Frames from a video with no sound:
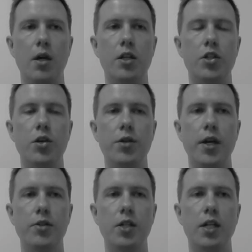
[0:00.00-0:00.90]
In
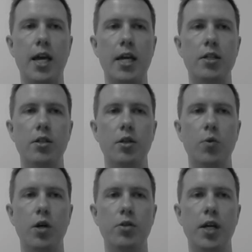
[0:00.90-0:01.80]
2008, the
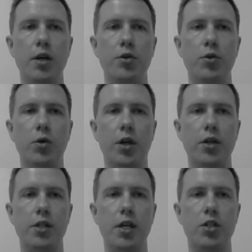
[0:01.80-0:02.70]
World Health
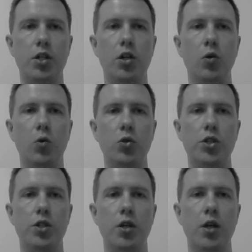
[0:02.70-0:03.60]
Organization
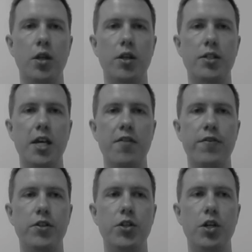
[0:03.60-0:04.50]
launched the Safer
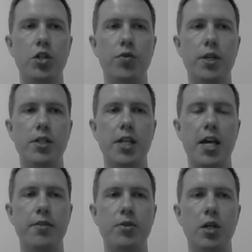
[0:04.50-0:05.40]
Surgery
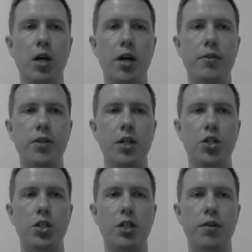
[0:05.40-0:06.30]
Saves Lives
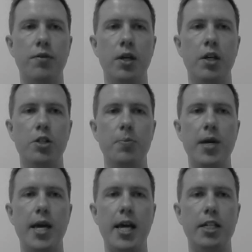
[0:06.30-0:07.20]
initiative,
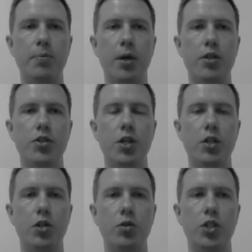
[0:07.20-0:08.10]
spearheaded by the
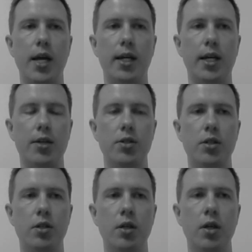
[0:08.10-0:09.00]
surgical checklist.
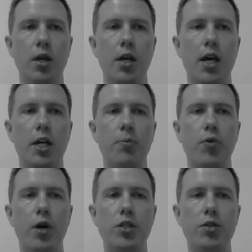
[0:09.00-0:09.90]
It
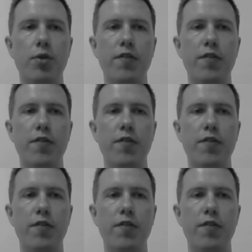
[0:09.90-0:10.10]
comprised 3